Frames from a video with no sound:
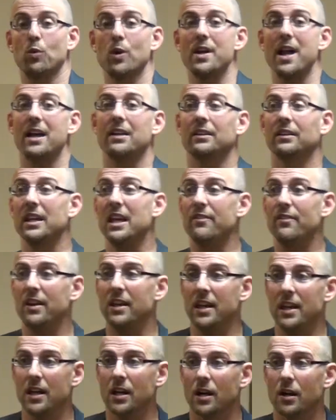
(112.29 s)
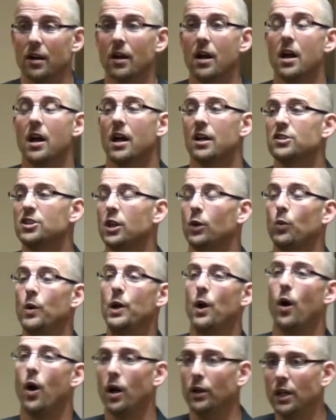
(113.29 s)
we're not leaving here until
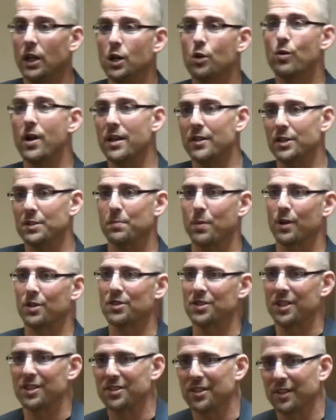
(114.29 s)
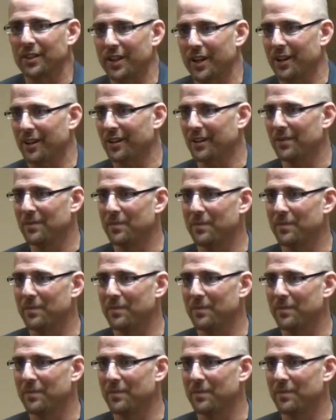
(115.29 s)
we all agree this person is clear.